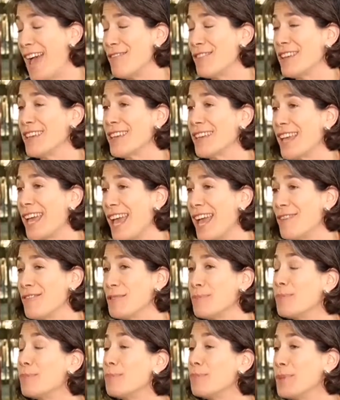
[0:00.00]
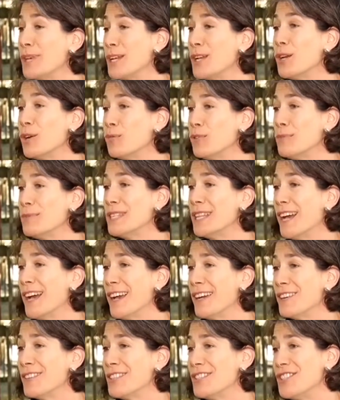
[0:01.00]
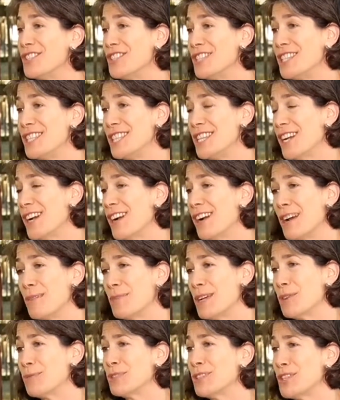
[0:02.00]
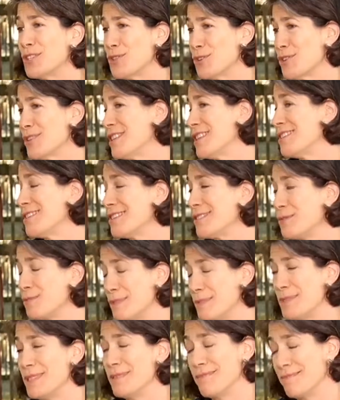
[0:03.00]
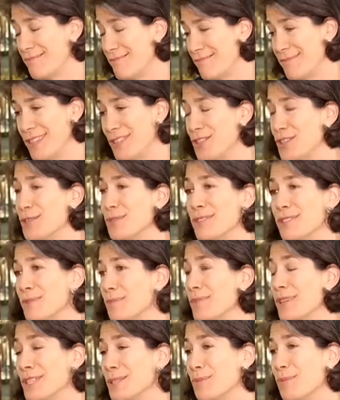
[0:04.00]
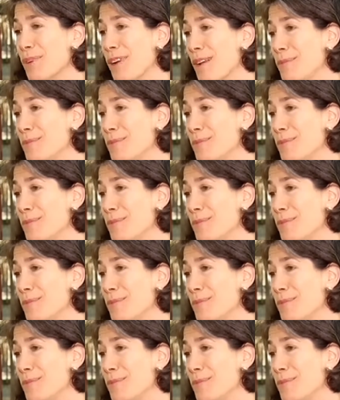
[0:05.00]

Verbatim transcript: having having been a woman hired at GTCR, I'm not really sure that the women issue is a, is a